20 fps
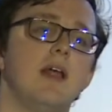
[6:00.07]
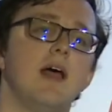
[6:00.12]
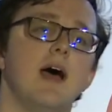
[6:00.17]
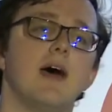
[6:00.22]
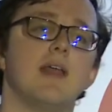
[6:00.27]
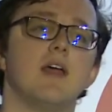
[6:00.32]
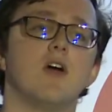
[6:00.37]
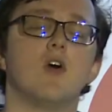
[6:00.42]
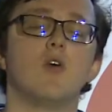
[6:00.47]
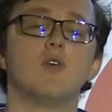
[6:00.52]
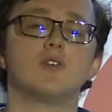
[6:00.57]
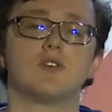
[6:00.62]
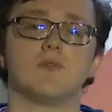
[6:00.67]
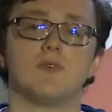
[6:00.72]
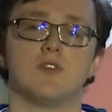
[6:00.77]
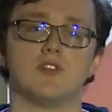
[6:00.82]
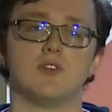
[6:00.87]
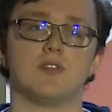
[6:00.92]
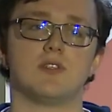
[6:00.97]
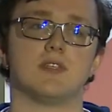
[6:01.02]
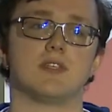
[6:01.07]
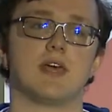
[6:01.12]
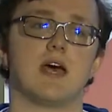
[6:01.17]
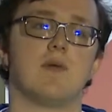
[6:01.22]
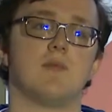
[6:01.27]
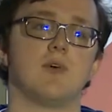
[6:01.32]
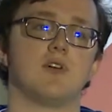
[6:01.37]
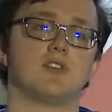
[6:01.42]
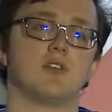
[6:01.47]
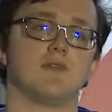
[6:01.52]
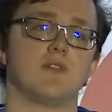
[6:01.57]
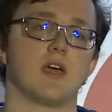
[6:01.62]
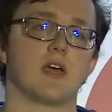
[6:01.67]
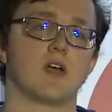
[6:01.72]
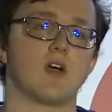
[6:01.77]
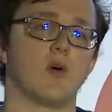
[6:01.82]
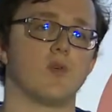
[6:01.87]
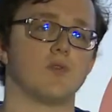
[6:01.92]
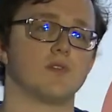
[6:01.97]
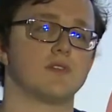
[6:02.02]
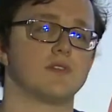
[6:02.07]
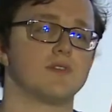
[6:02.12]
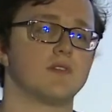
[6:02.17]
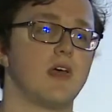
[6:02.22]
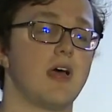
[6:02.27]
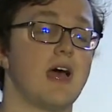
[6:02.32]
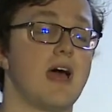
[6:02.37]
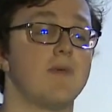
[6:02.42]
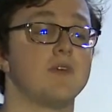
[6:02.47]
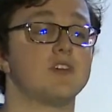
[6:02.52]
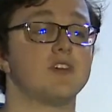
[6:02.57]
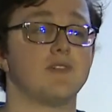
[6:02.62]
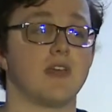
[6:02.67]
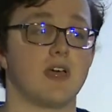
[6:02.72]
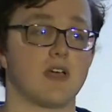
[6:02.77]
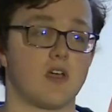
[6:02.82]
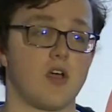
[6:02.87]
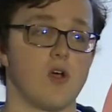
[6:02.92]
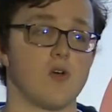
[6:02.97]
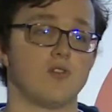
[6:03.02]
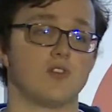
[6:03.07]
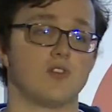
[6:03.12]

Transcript: and it also reduces how much of that code